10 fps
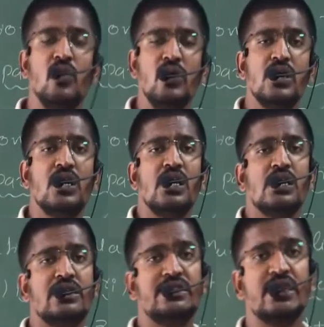to
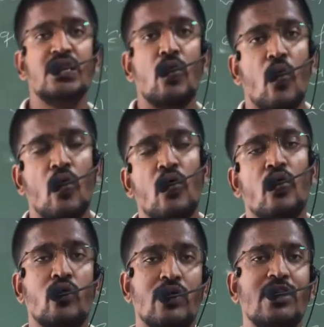
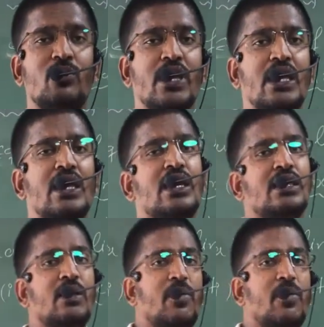0 will be the